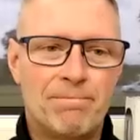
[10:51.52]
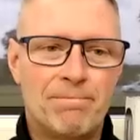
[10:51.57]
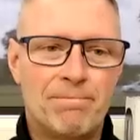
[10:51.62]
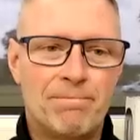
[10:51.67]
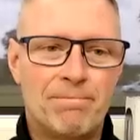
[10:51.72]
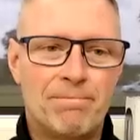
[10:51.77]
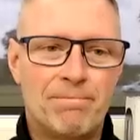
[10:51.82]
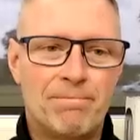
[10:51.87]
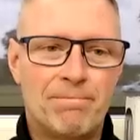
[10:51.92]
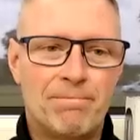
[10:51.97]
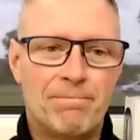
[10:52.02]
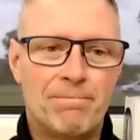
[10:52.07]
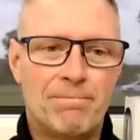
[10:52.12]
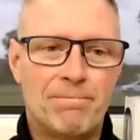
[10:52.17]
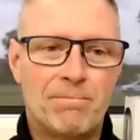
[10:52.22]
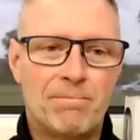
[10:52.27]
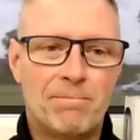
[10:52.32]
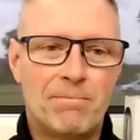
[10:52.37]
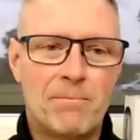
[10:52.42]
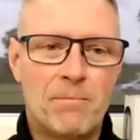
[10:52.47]

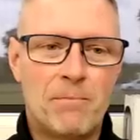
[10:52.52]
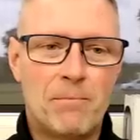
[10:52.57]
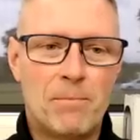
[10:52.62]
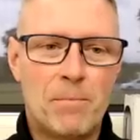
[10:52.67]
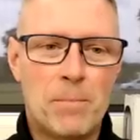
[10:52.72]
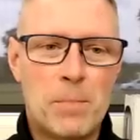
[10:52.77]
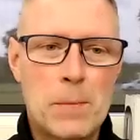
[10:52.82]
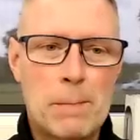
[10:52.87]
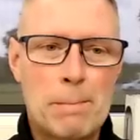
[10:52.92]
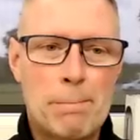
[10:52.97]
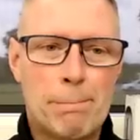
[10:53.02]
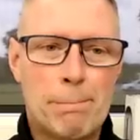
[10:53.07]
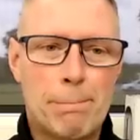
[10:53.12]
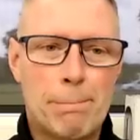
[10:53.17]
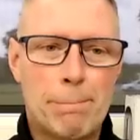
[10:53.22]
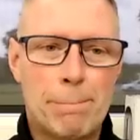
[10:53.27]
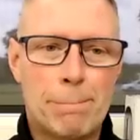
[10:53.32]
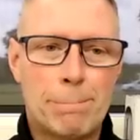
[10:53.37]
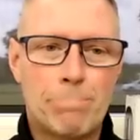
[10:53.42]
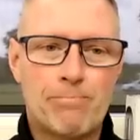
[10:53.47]

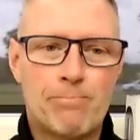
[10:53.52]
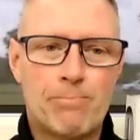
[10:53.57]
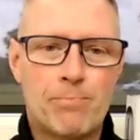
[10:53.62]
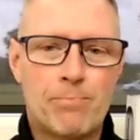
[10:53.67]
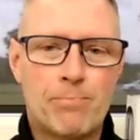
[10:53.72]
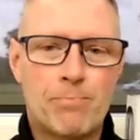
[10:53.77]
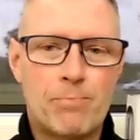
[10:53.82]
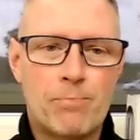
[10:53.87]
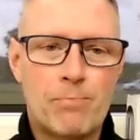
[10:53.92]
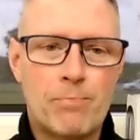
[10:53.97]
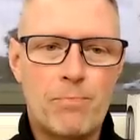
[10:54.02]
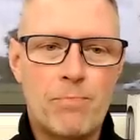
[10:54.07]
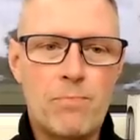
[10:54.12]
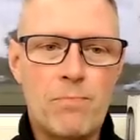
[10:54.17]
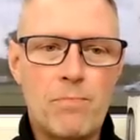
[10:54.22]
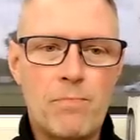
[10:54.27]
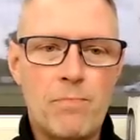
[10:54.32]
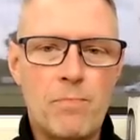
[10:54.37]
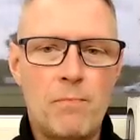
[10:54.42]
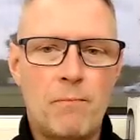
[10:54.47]

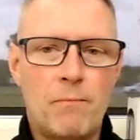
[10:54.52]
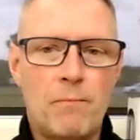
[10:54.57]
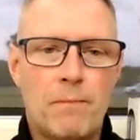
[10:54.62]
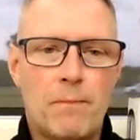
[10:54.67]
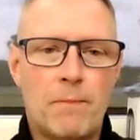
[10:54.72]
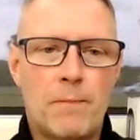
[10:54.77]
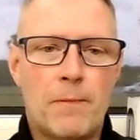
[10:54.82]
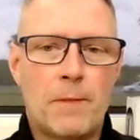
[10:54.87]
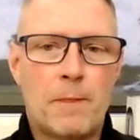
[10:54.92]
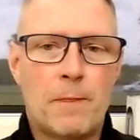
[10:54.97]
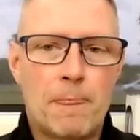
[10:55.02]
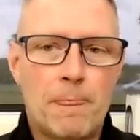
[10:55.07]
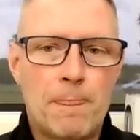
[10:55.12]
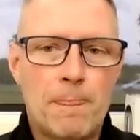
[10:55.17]
(silent)